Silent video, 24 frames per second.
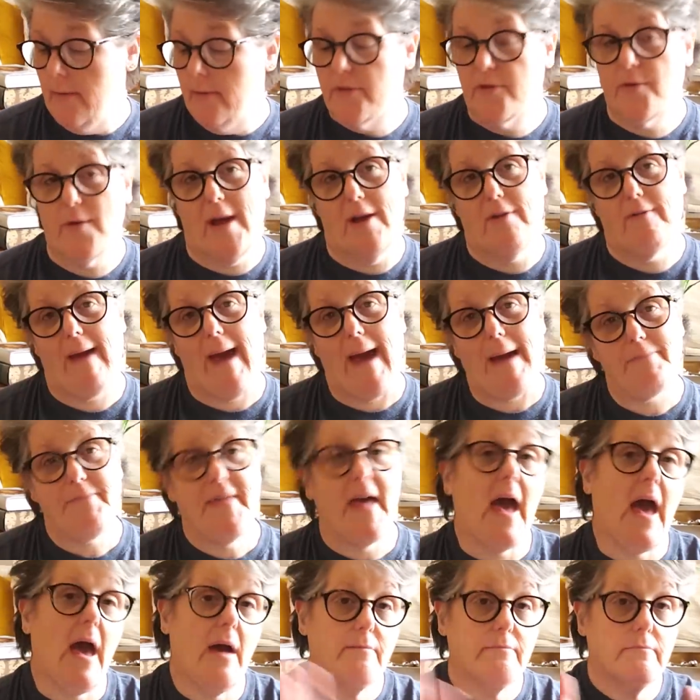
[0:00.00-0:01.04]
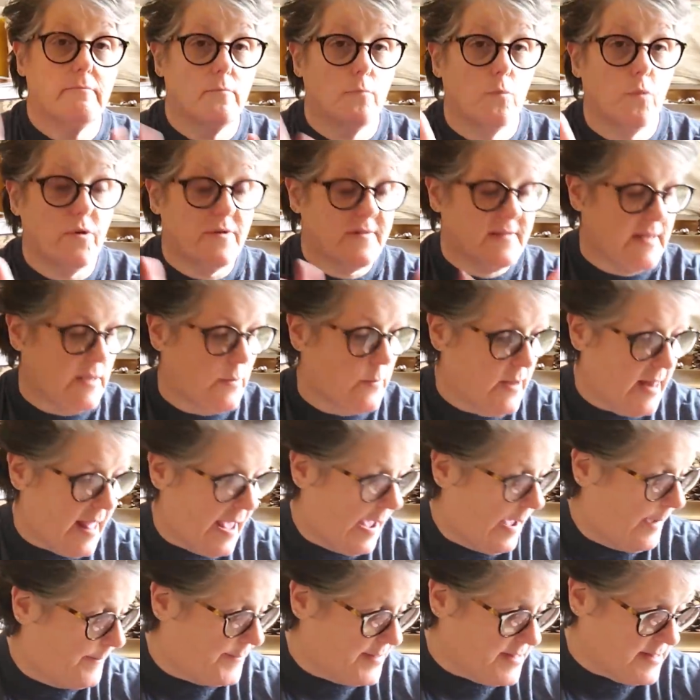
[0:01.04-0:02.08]
So I grabbed that. We'll see what
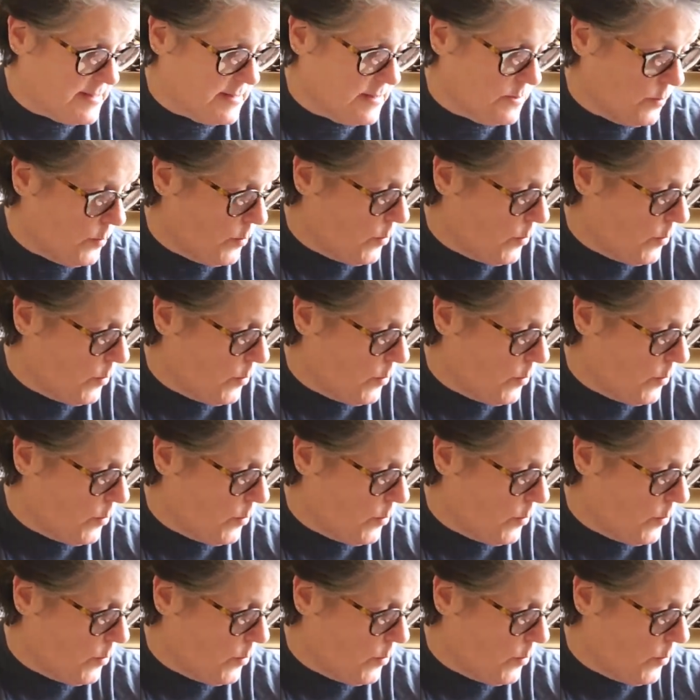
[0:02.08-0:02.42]
happens